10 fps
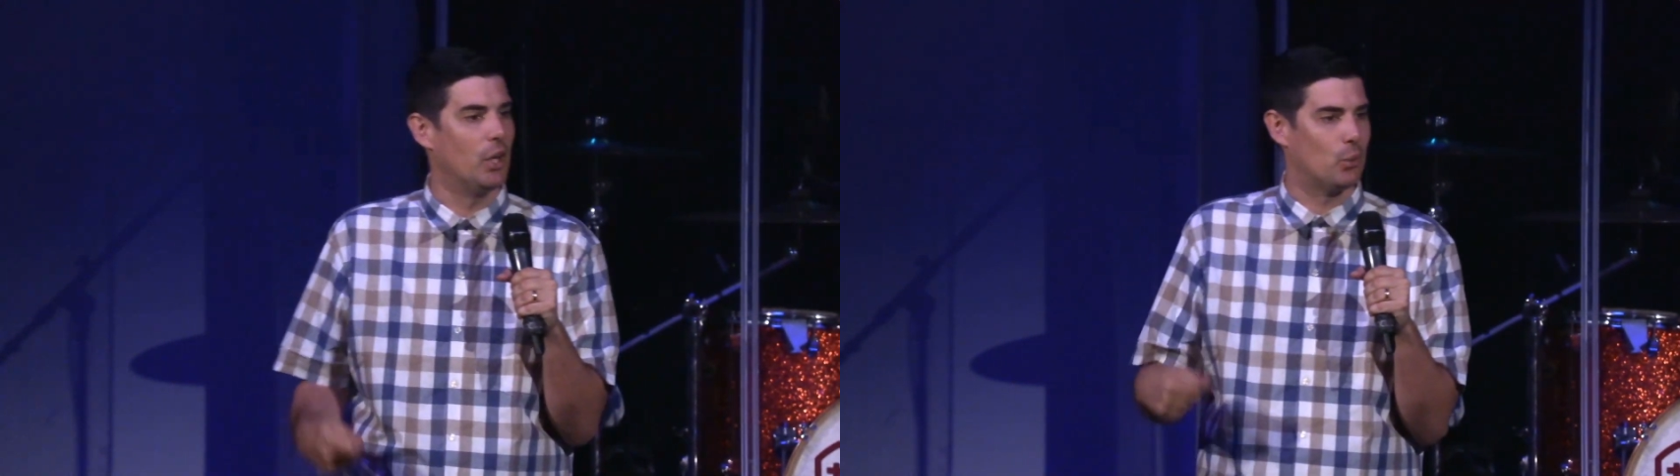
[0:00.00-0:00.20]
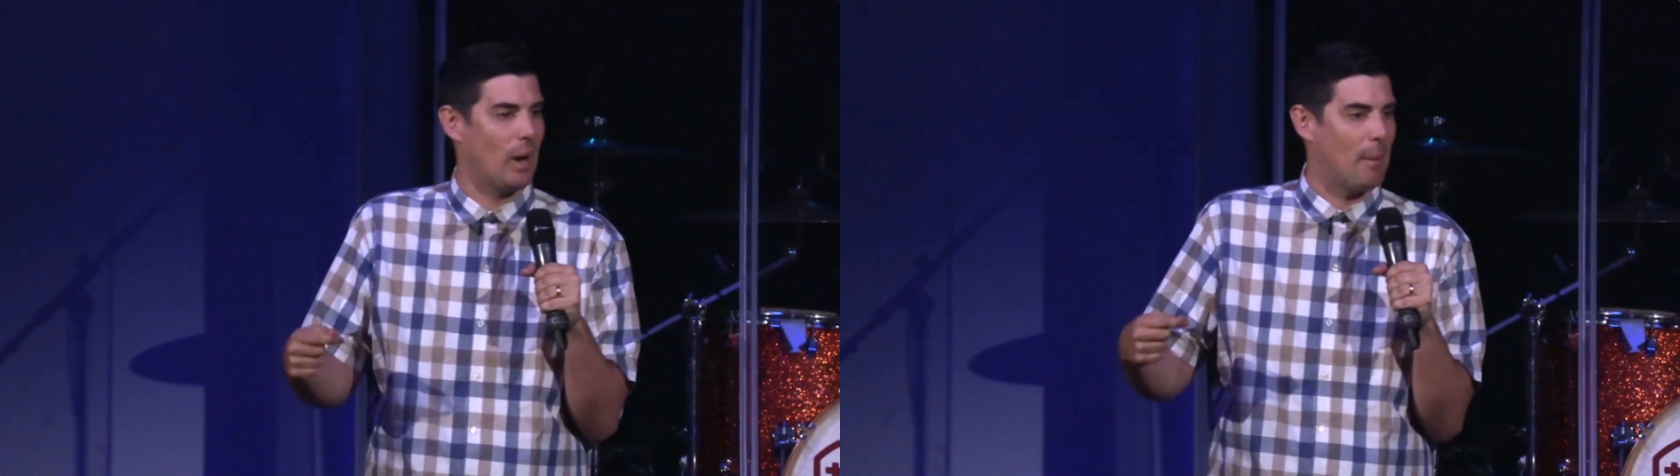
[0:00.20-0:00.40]

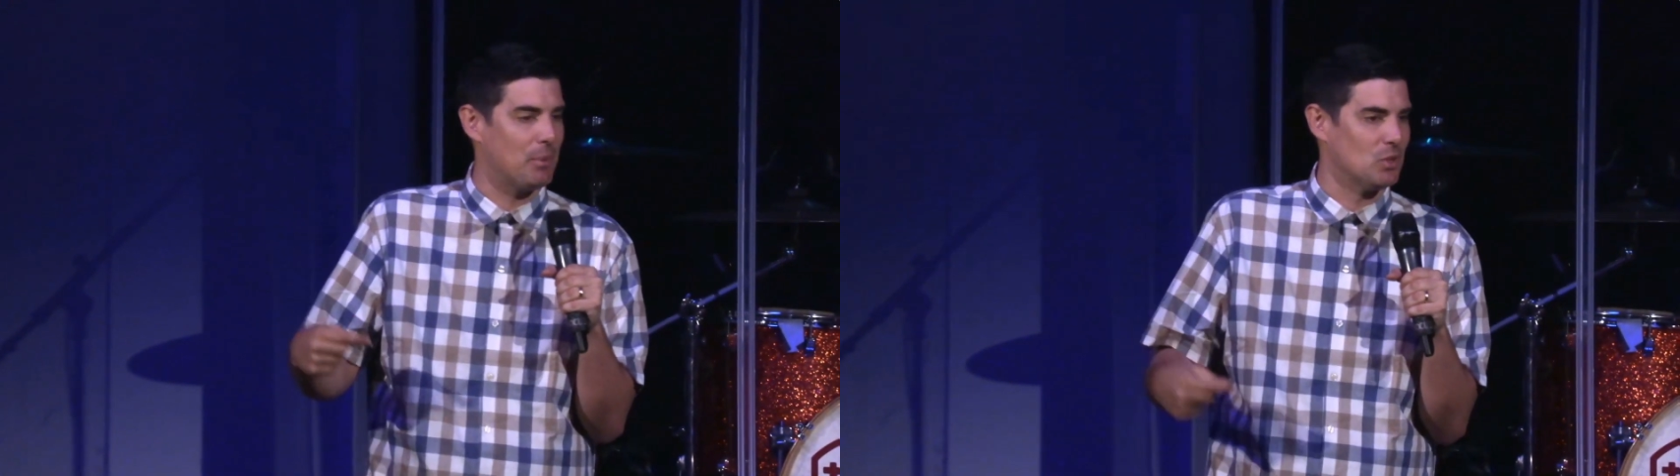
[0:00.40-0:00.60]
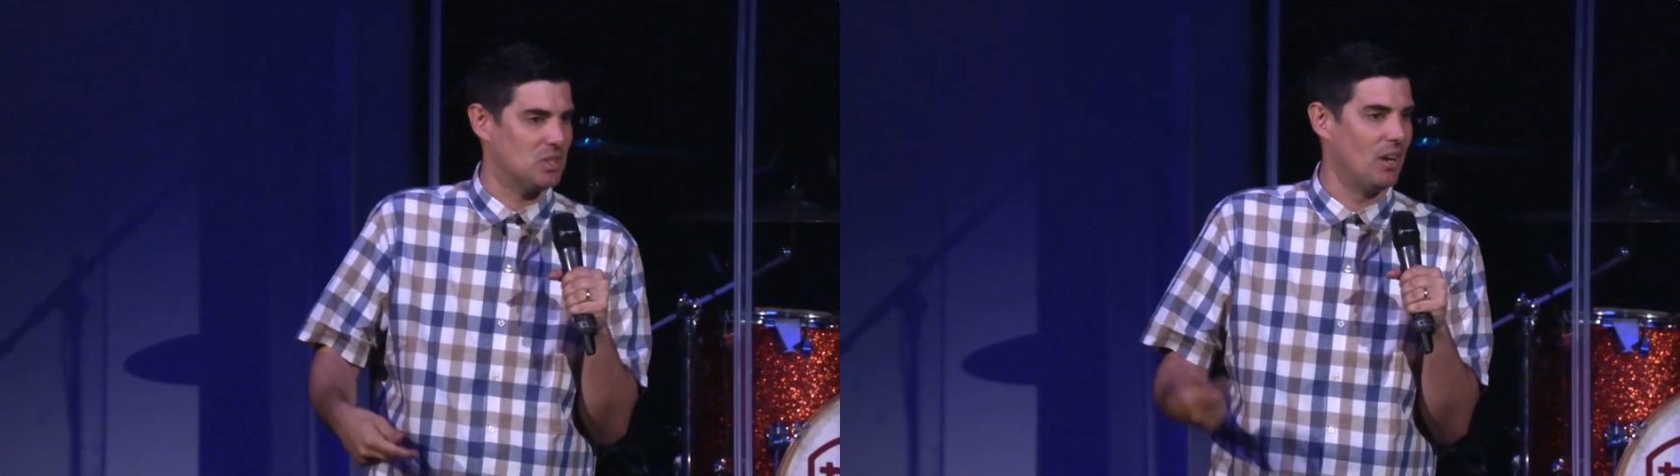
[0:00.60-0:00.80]
unwrap
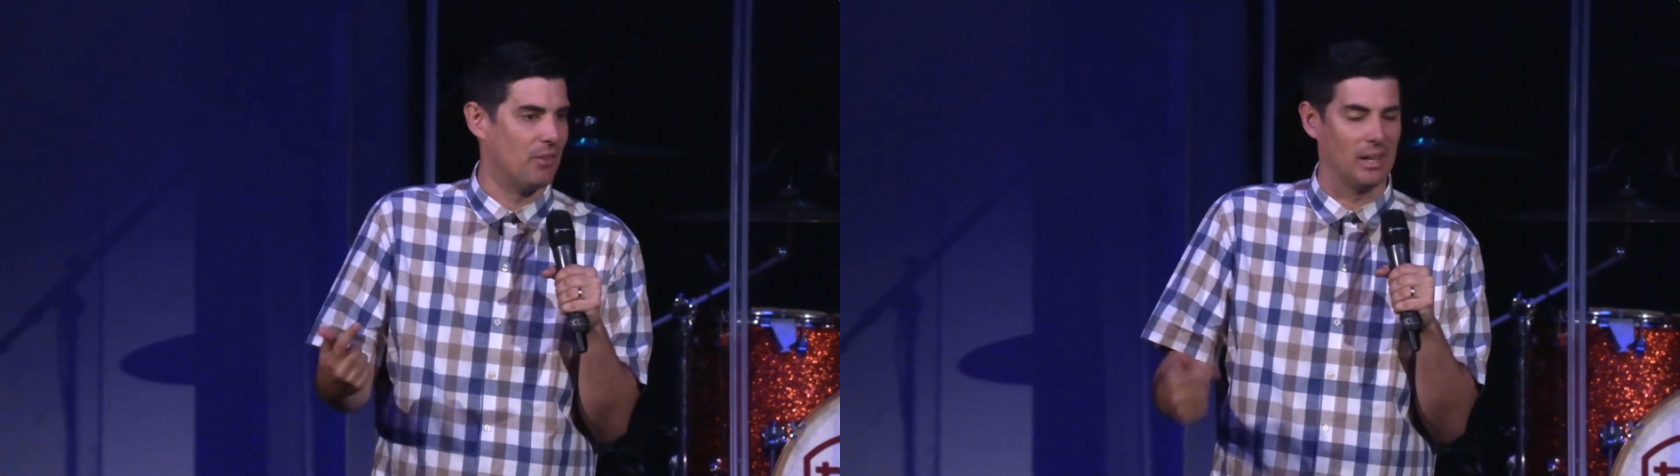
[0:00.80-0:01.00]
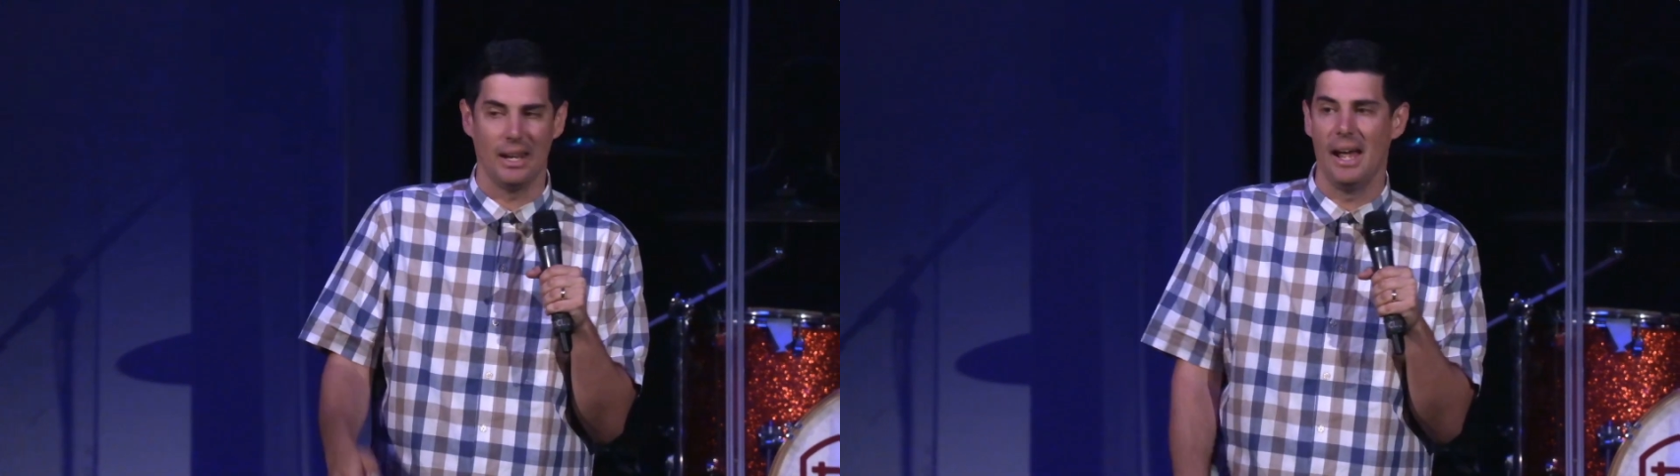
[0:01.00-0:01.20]
yourself
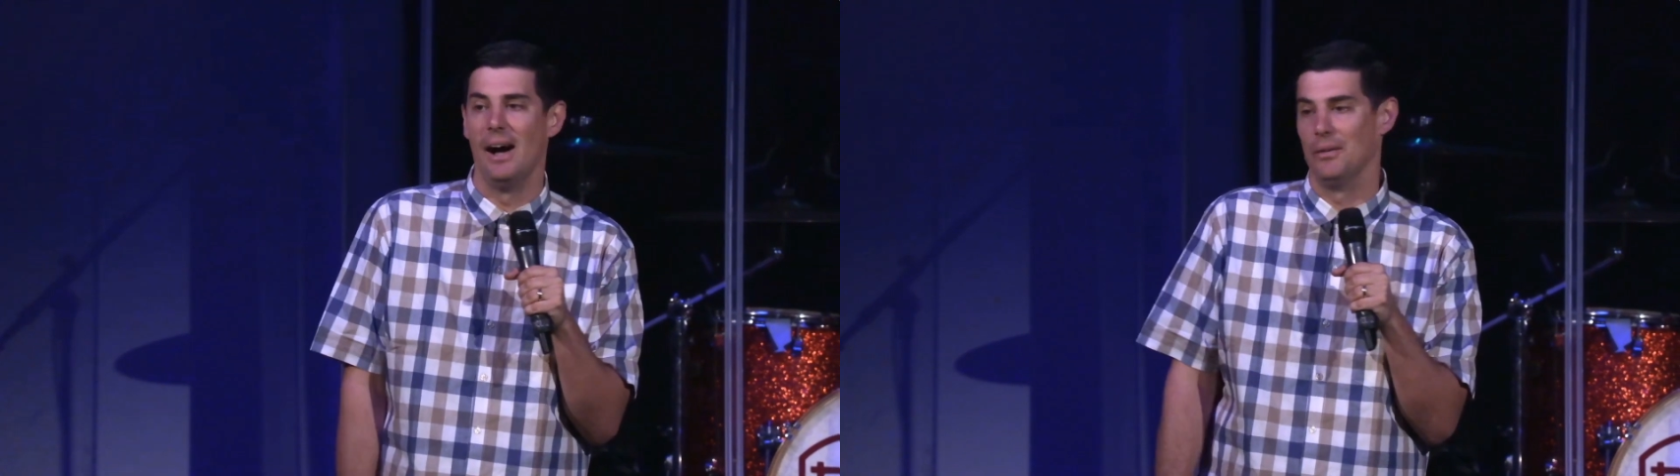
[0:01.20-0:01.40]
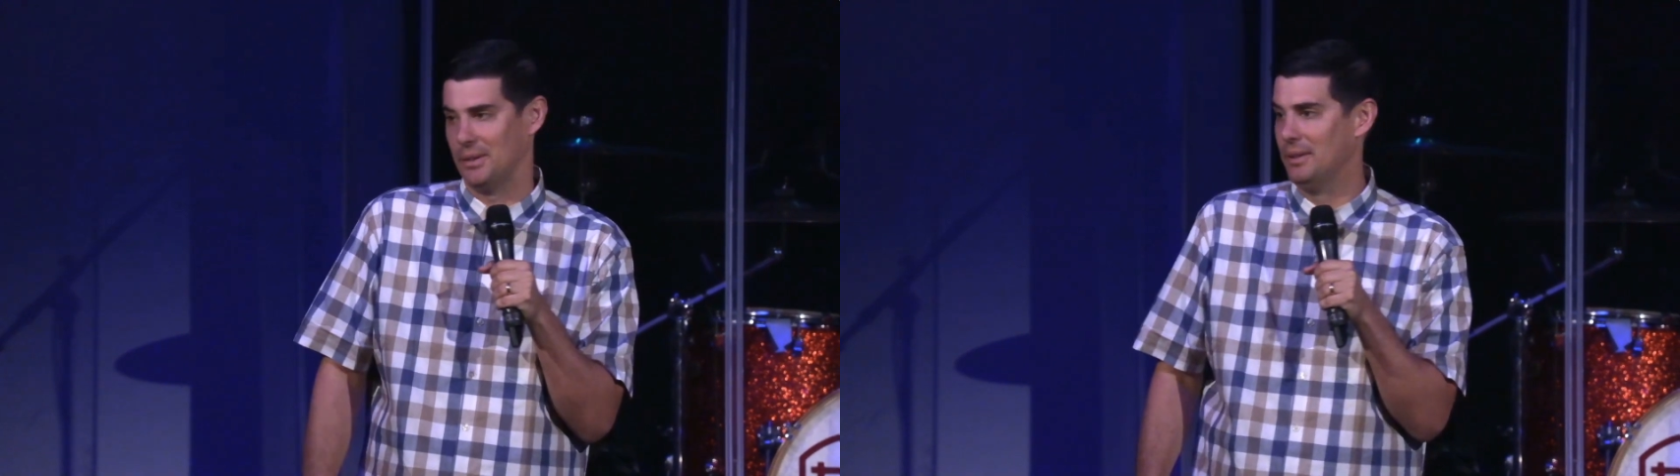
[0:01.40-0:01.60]
and get
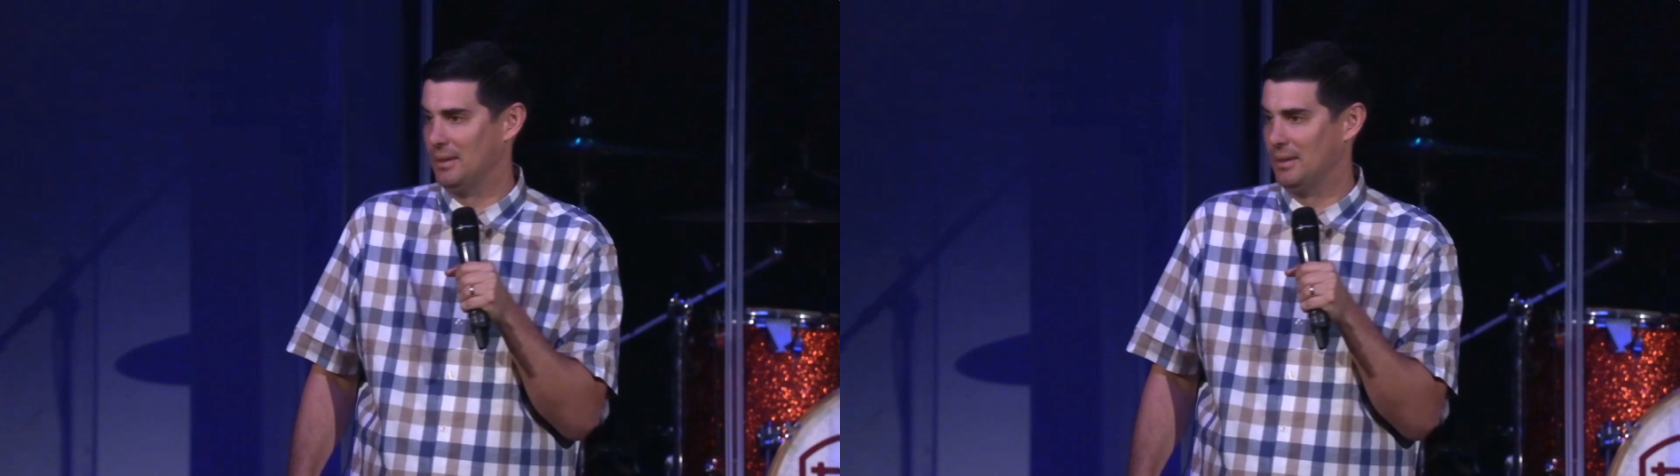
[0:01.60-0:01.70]
out.